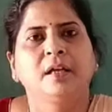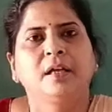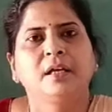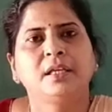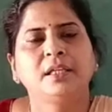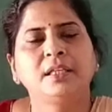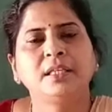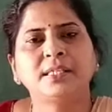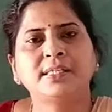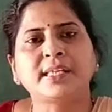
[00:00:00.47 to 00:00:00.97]

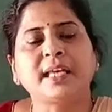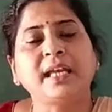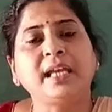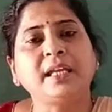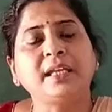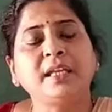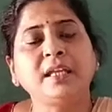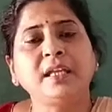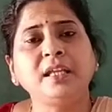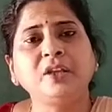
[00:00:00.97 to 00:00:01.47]
In this
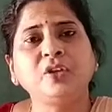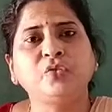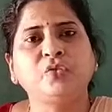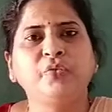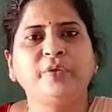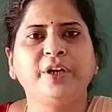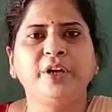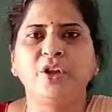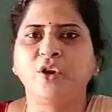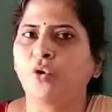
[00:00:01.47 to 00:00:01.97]
18th
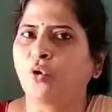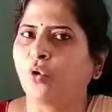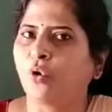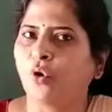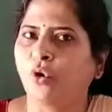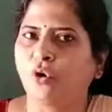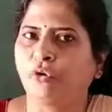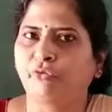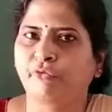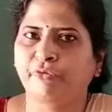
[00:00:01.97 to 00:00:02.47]
video
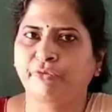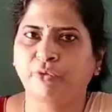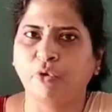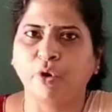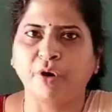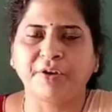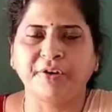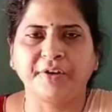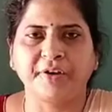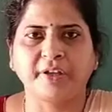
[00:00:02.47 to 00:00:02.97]
of
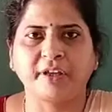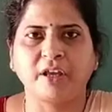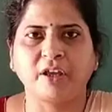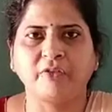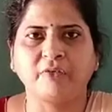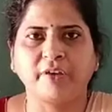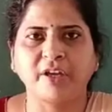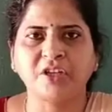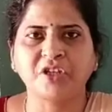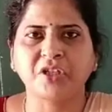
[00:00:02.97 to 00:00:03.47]
quadratic
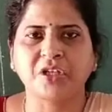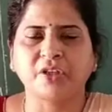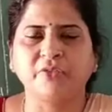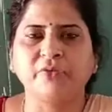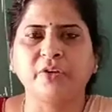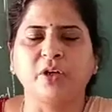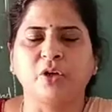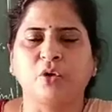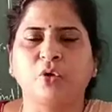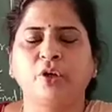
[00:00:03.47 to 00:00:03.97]
equation,
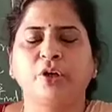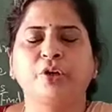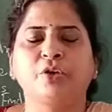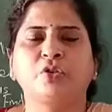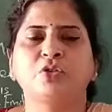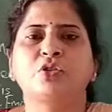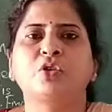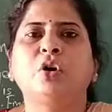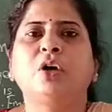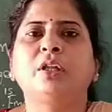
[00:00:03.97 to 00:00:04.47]
we are going to
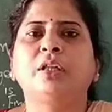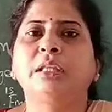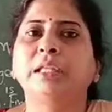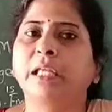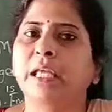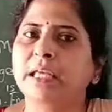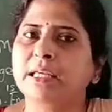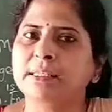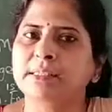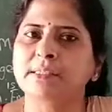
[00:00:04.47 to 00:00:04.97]
solve
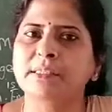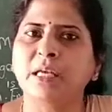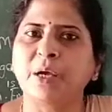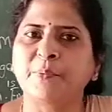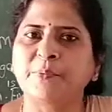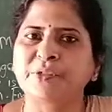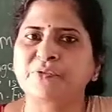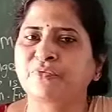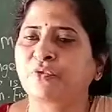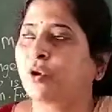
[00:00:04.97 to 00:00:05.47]
next
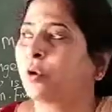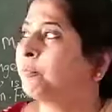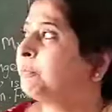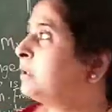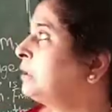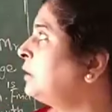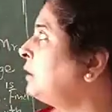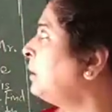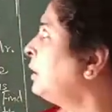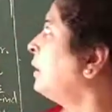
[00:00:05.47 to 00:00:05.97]
sums from
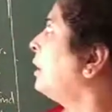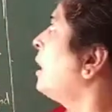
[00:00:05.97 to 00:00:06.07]
the